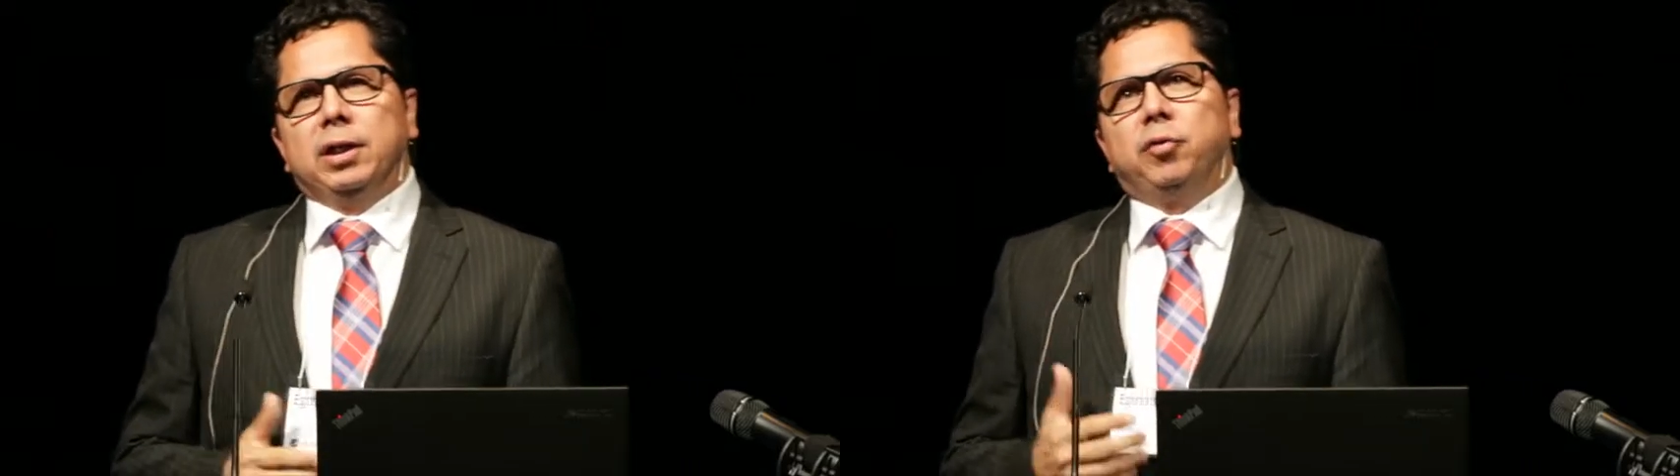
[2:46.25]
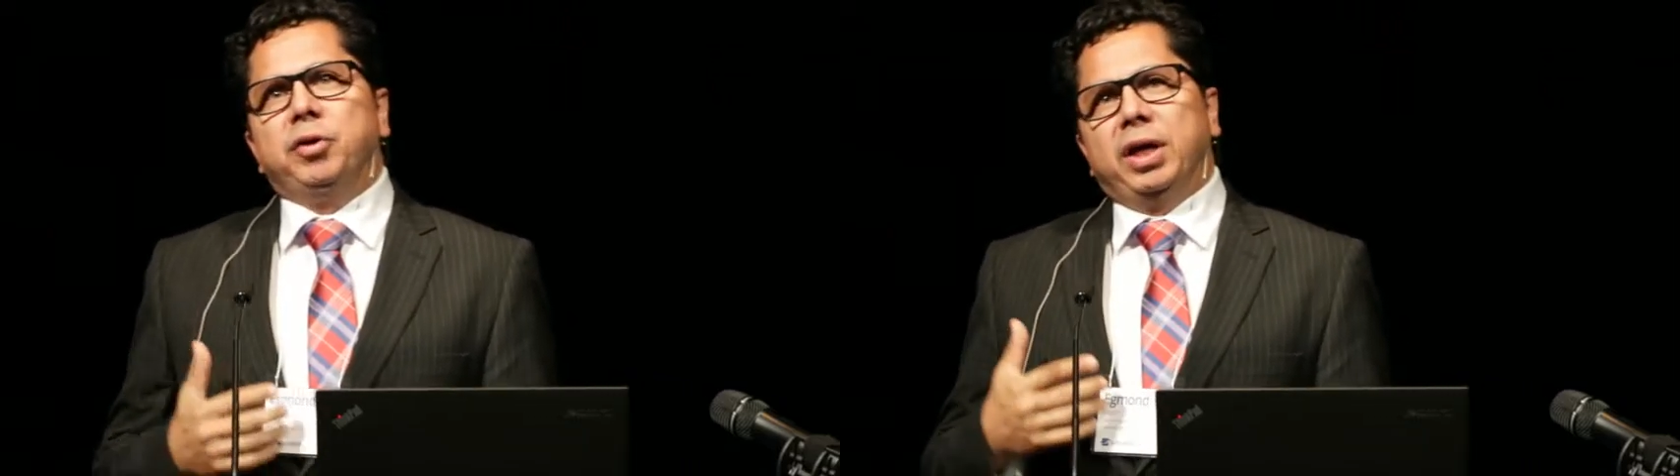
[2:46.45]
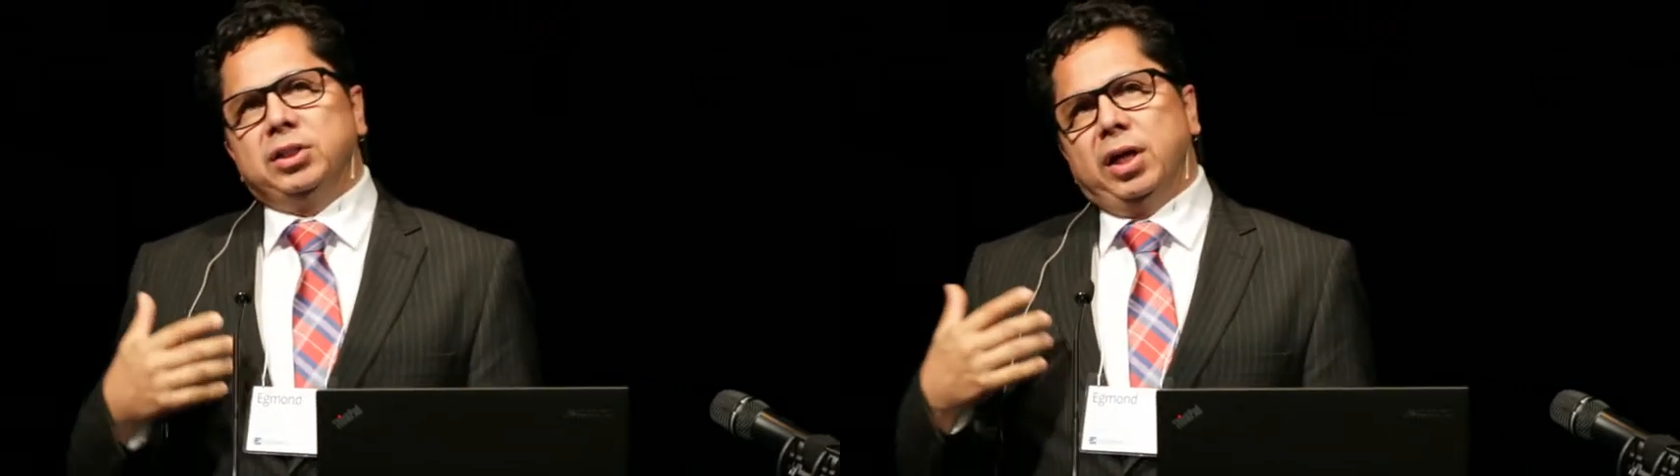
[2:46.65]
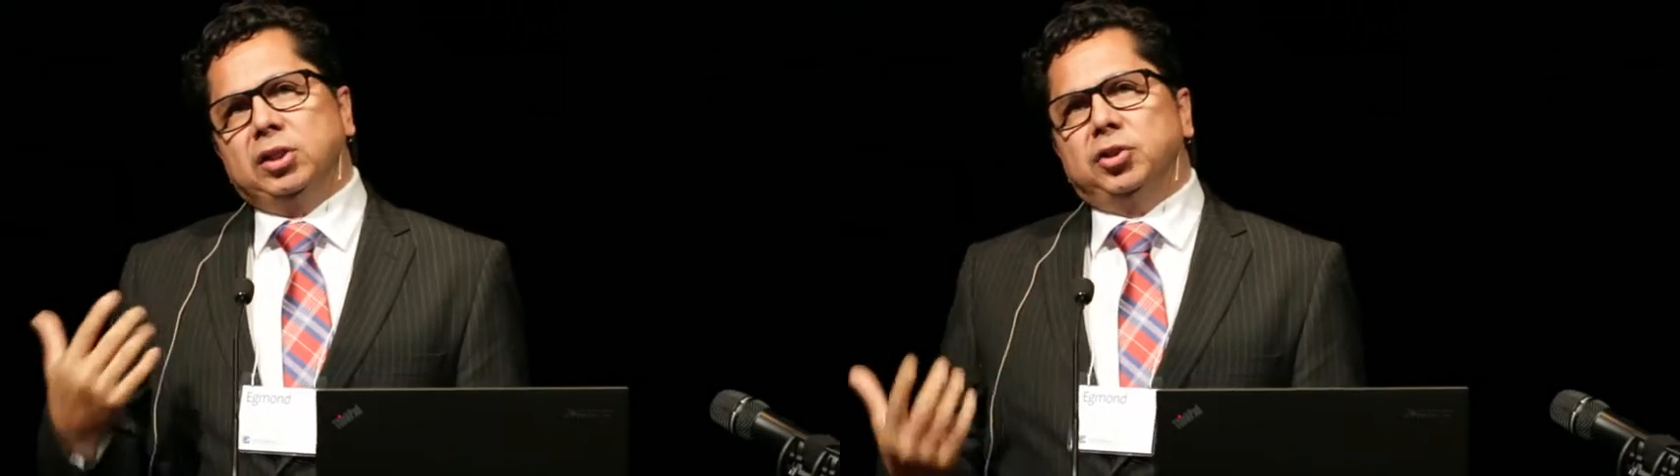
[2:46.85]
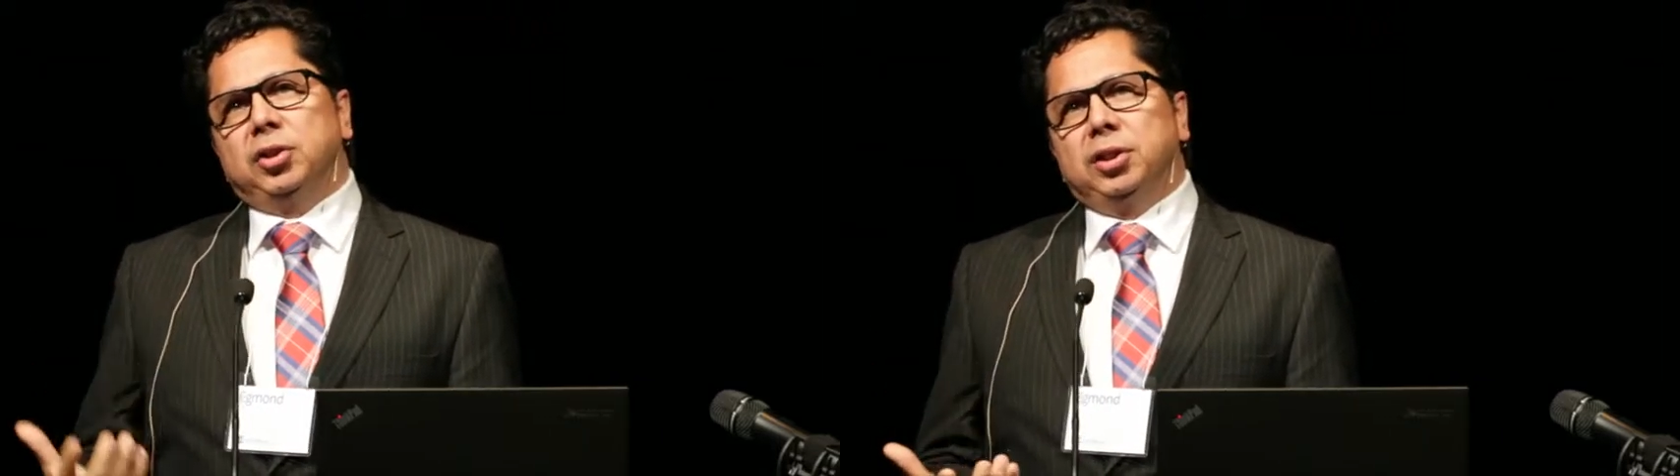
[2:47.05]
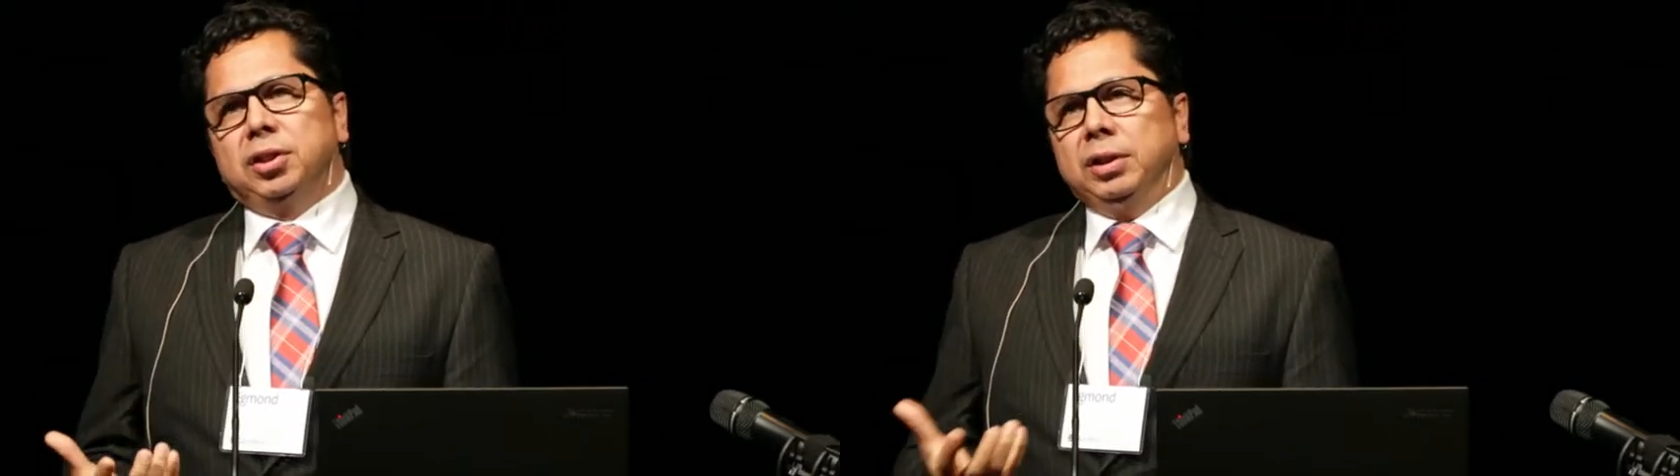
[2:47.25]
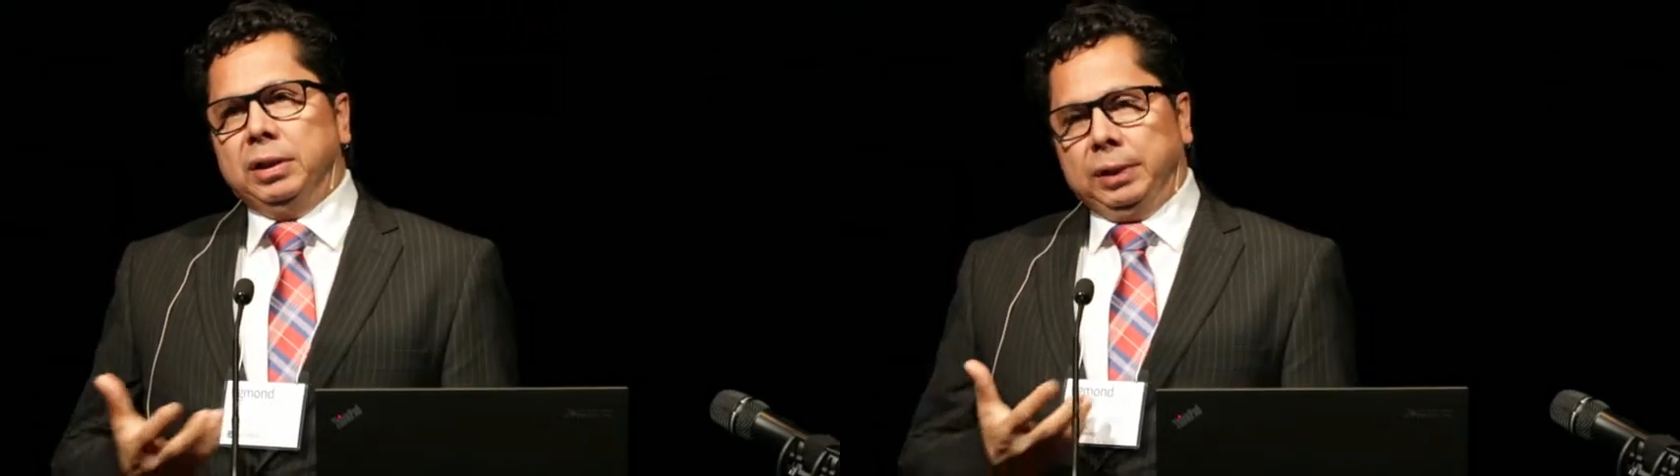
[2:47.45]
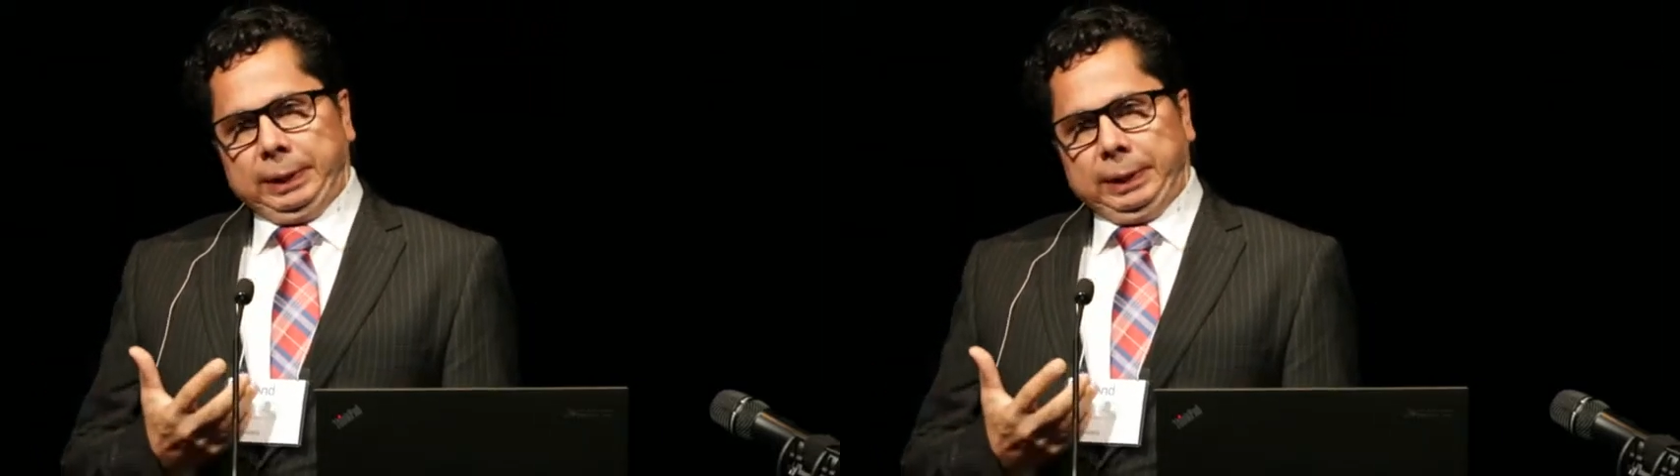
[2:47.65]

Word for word: uh, creates actually